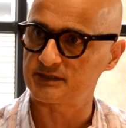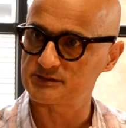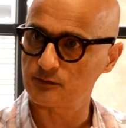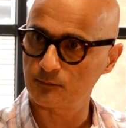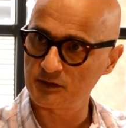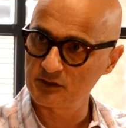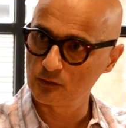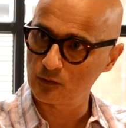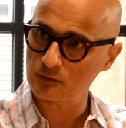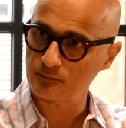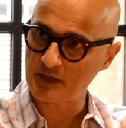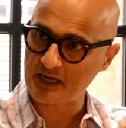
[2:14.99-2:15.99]
So we
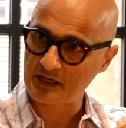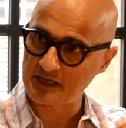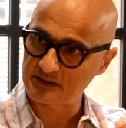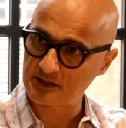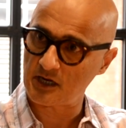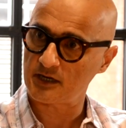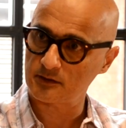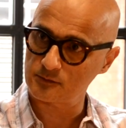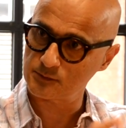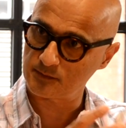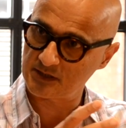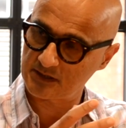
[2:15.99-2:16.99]
know we can diagnose,
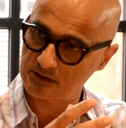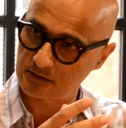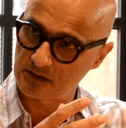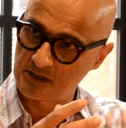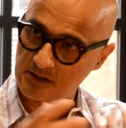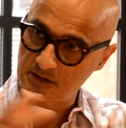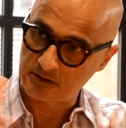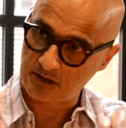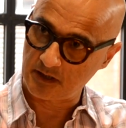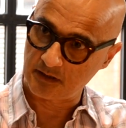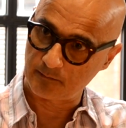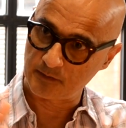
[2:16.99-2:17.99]
we can,
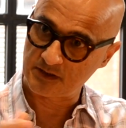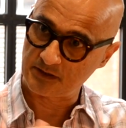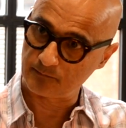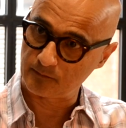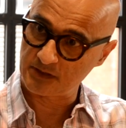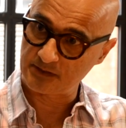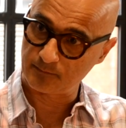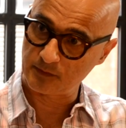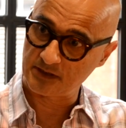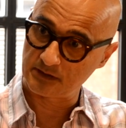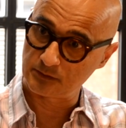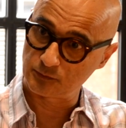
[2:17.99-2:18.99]
uh, we can, we can, we
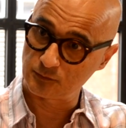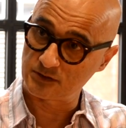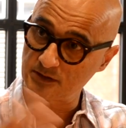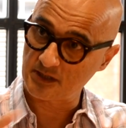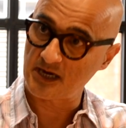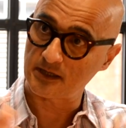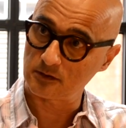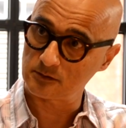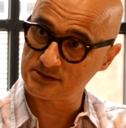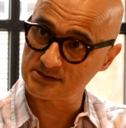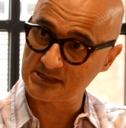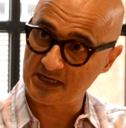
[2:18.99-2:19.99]
can do the
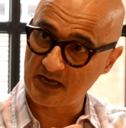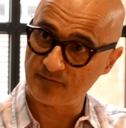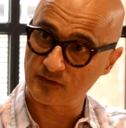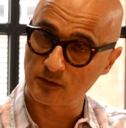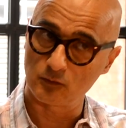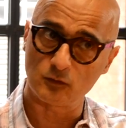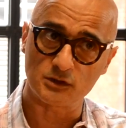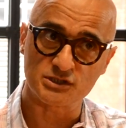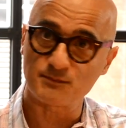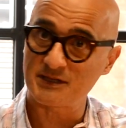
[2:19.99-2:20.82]
diagnosis and have the knowledge.